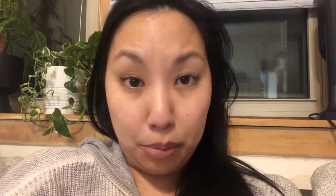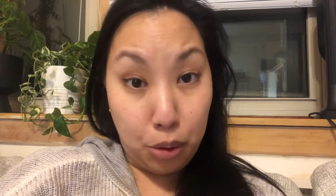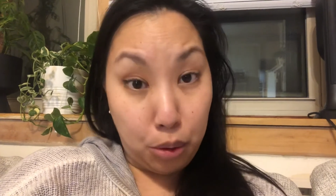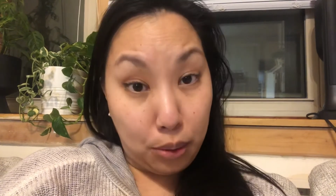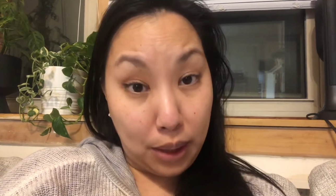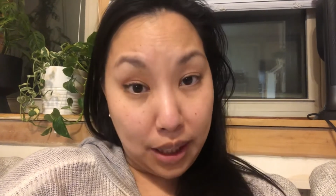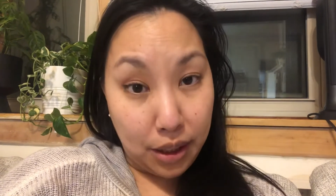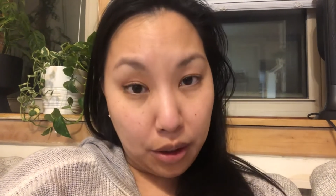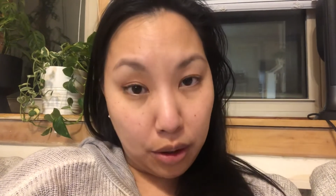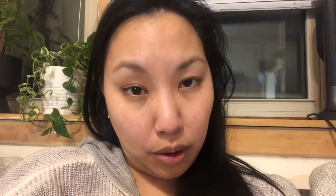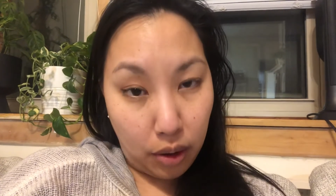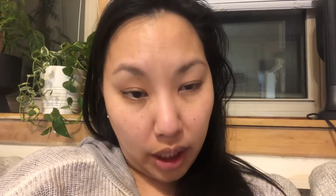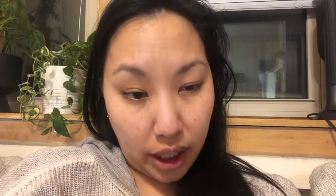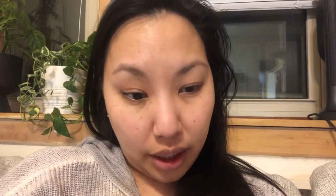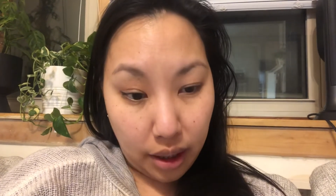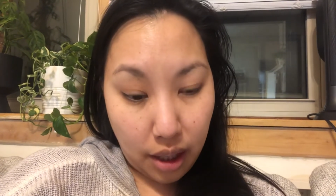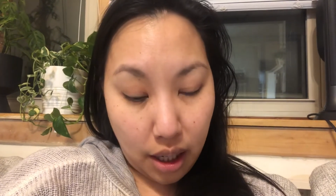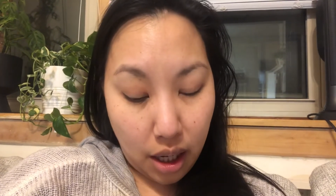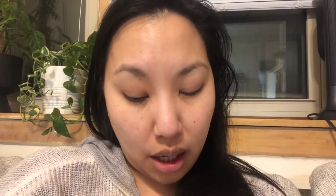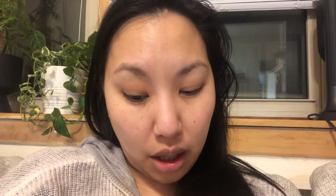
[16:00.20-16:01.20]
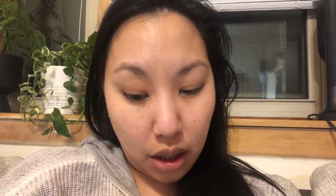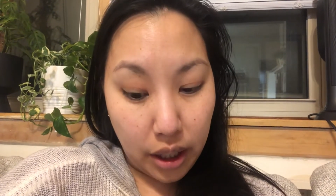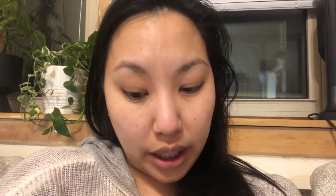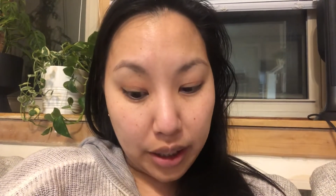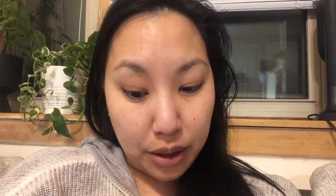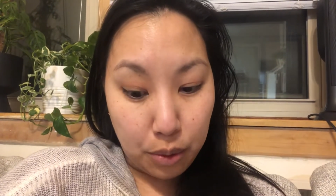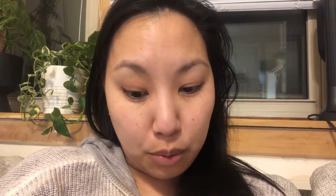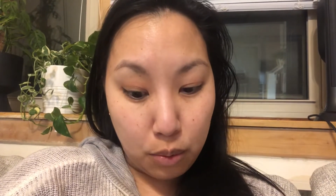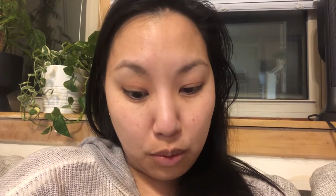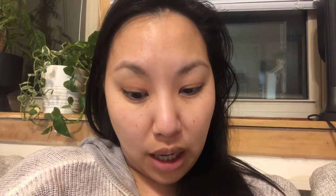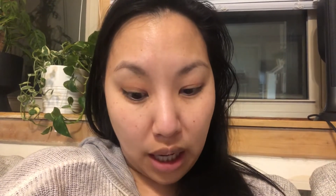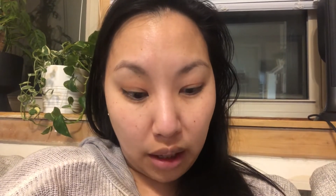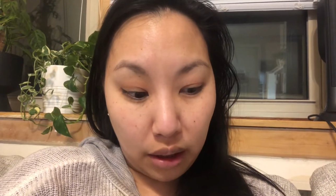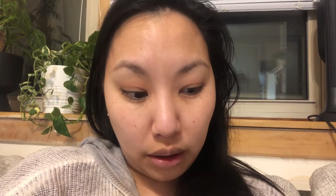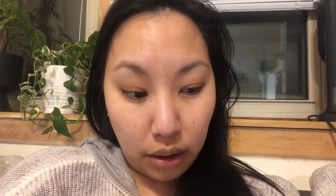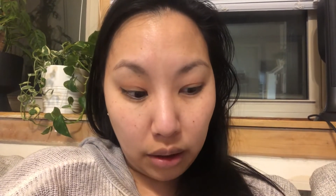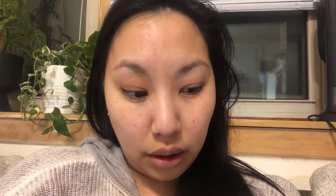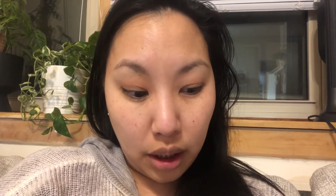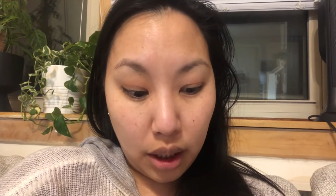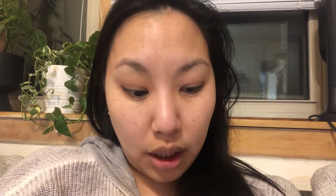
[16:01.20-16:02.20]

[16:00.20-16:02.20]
dresser in there as well.